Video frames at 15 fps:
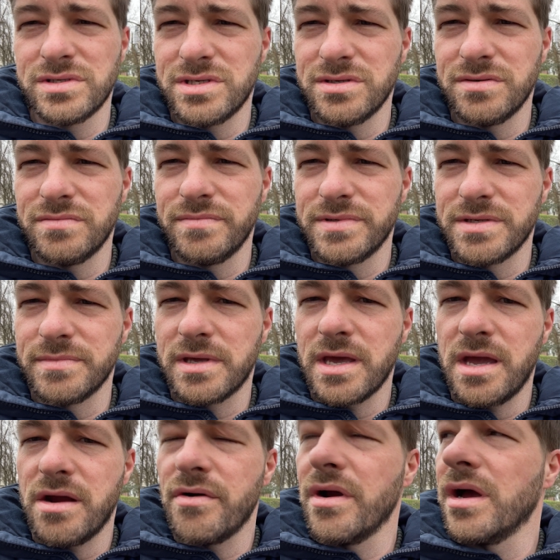to some
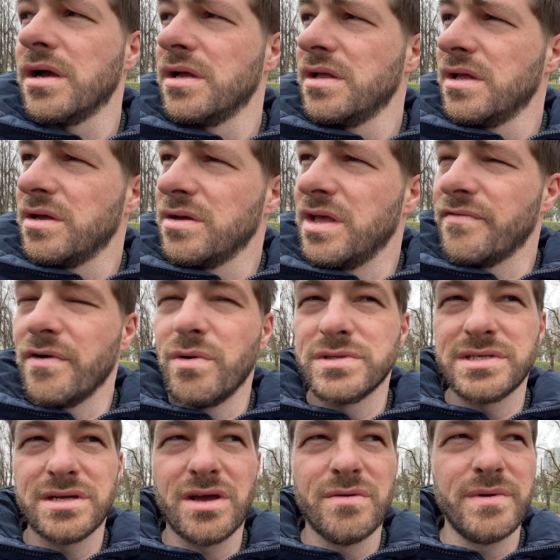carer if I
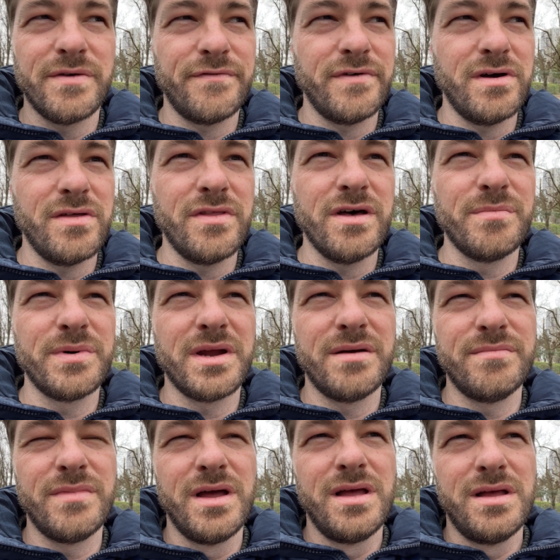wanted to go a bit further, but
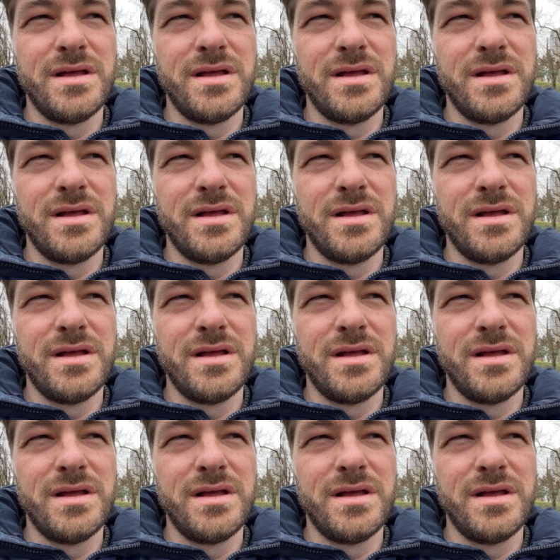I'm